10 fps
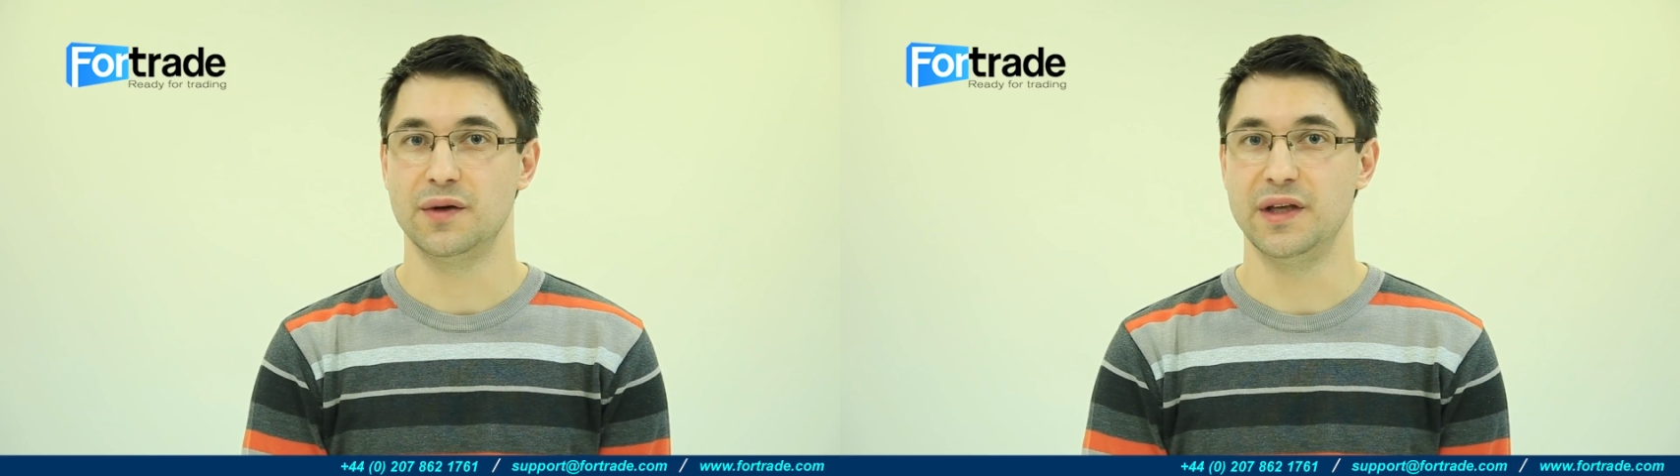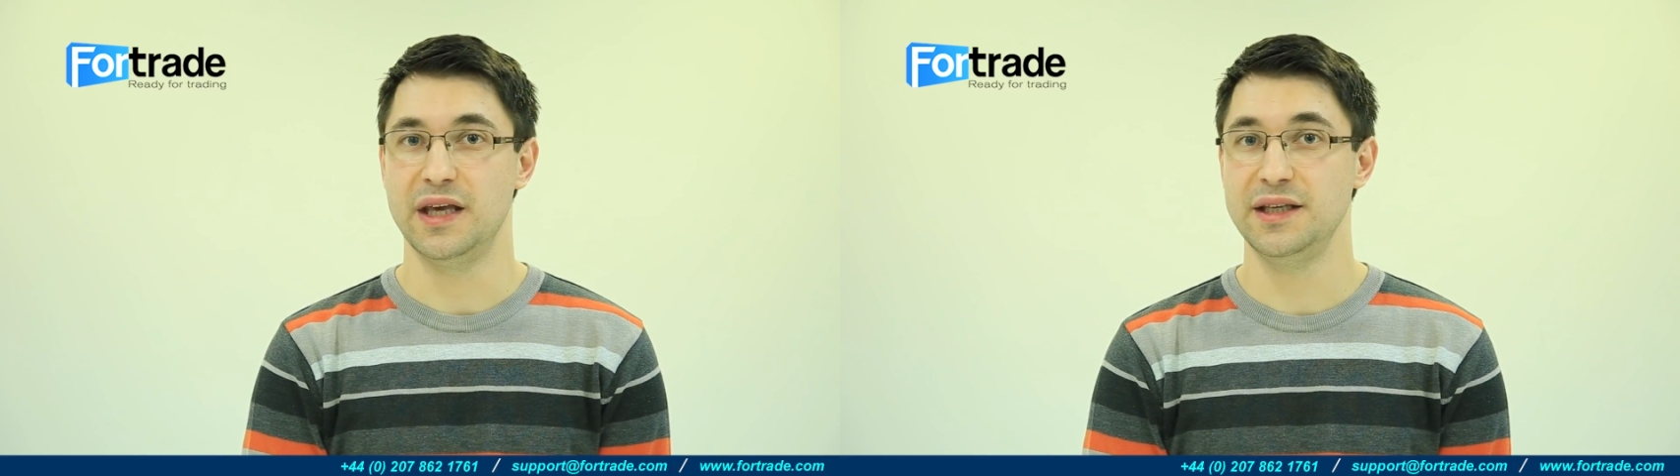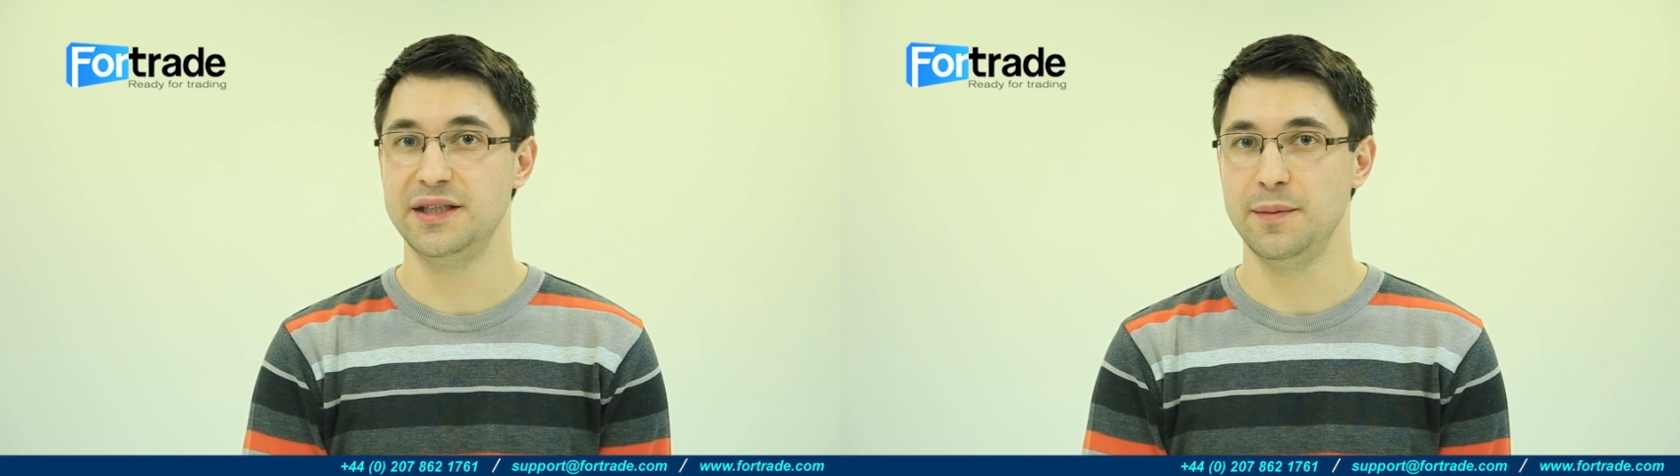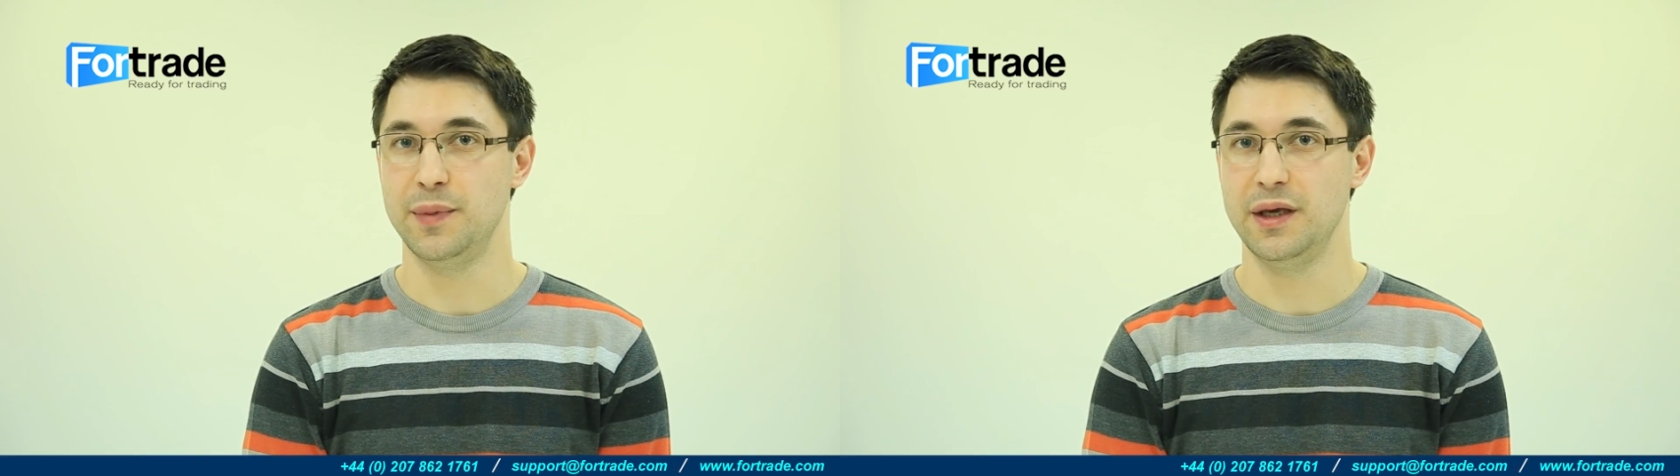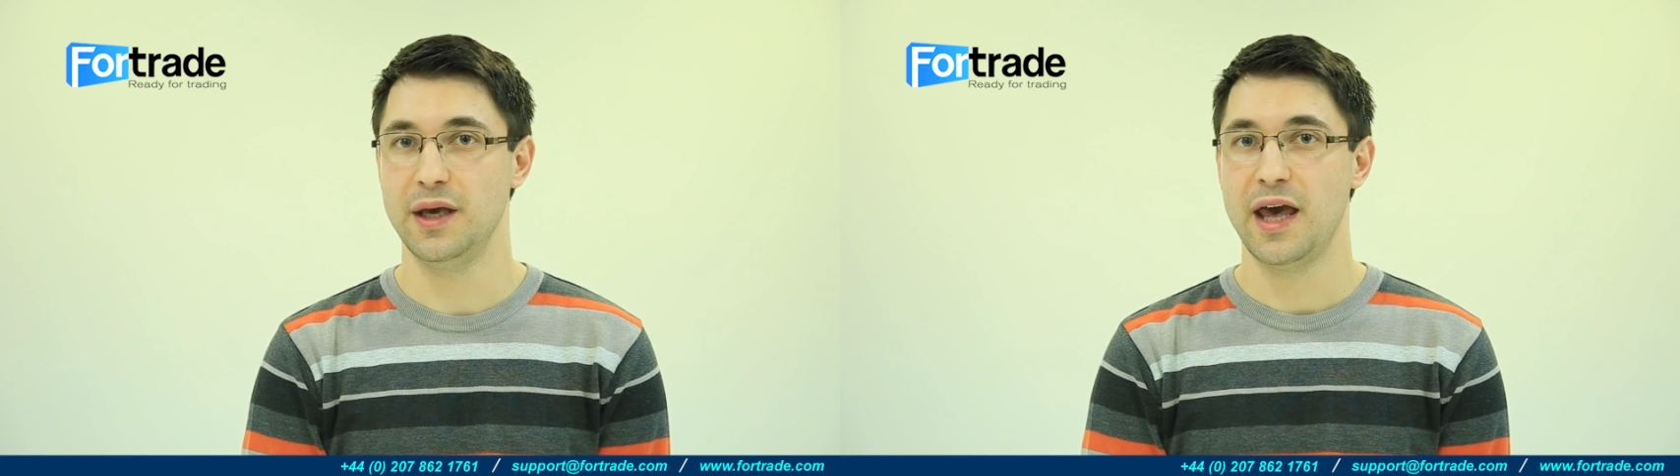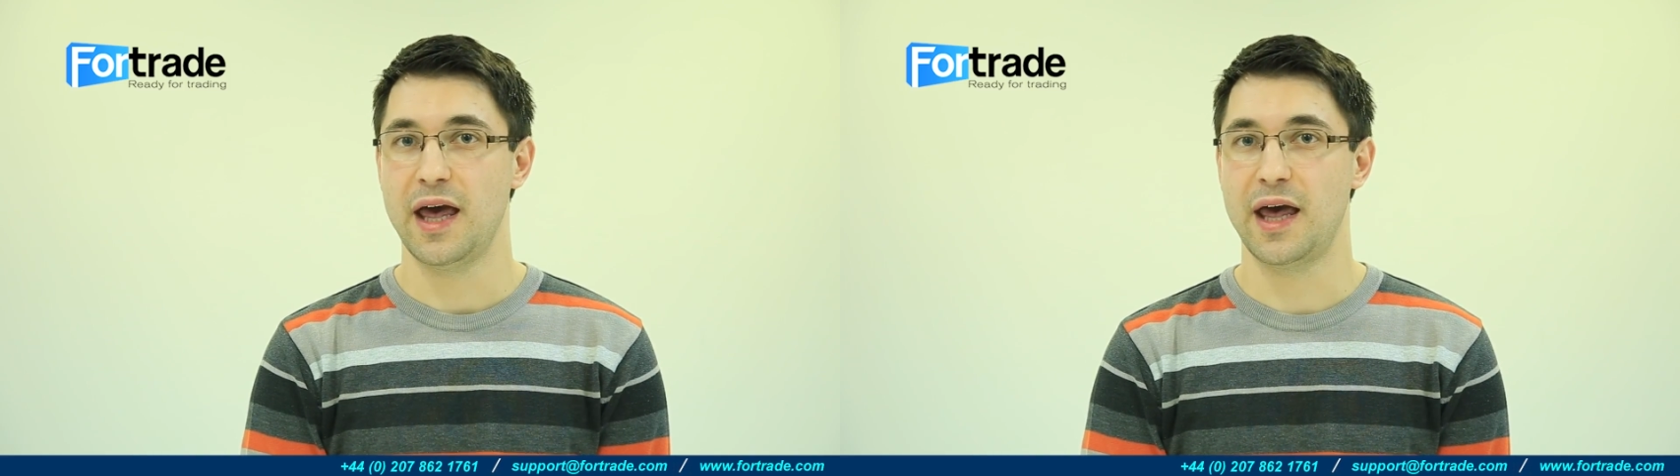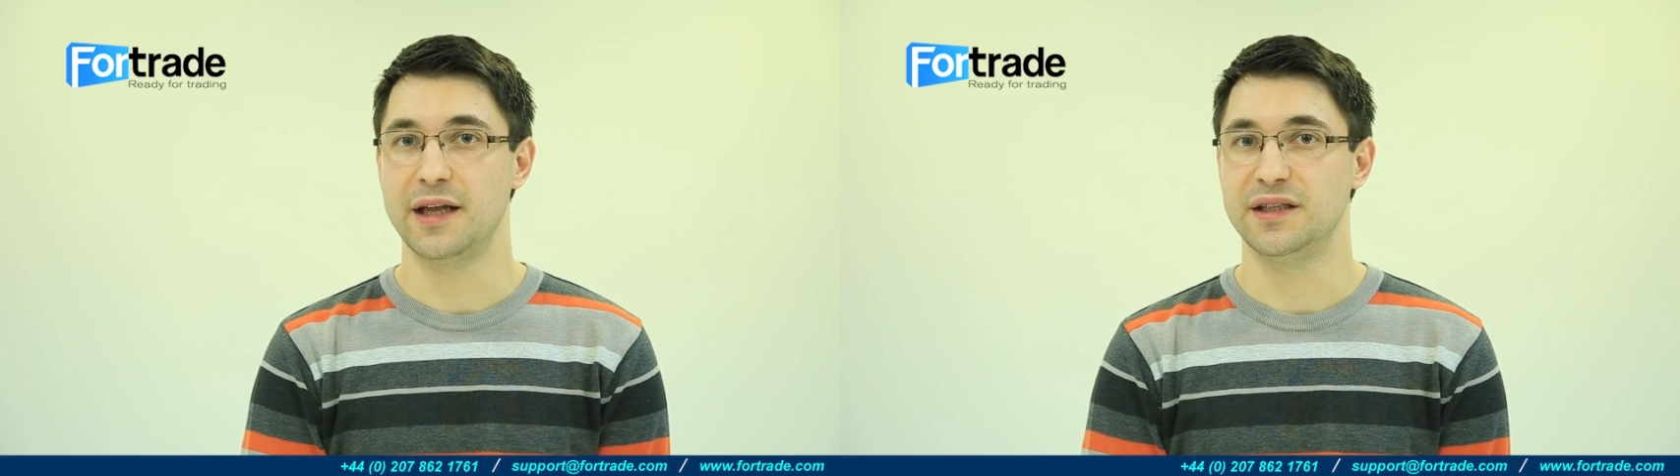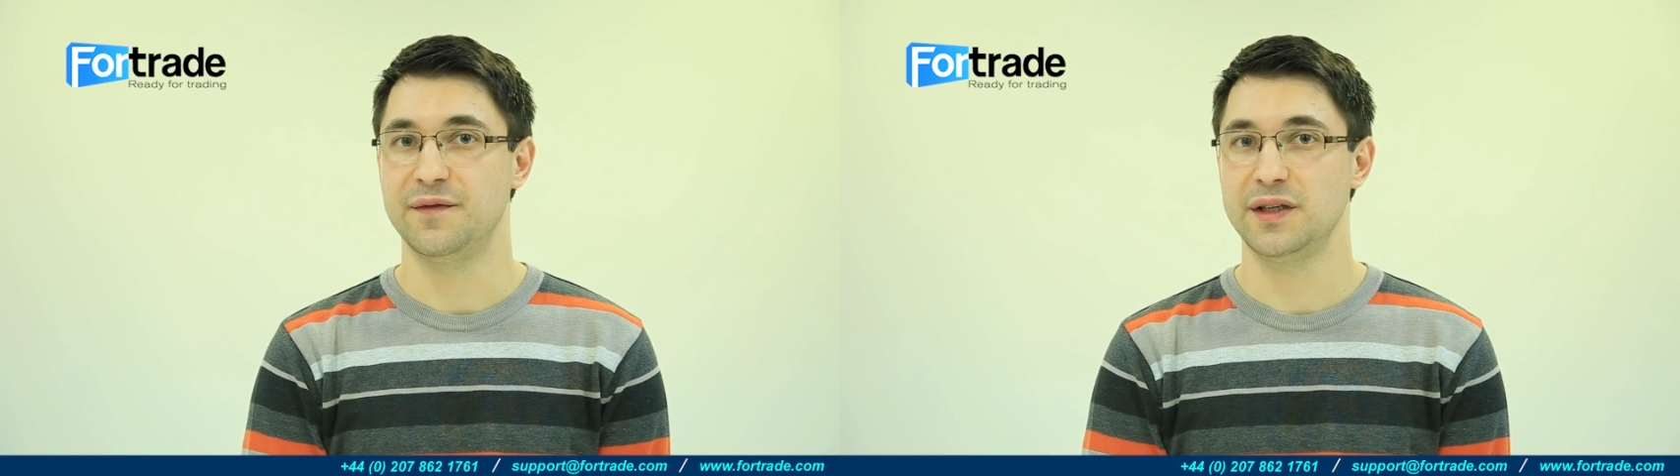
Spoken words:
of the ECB and the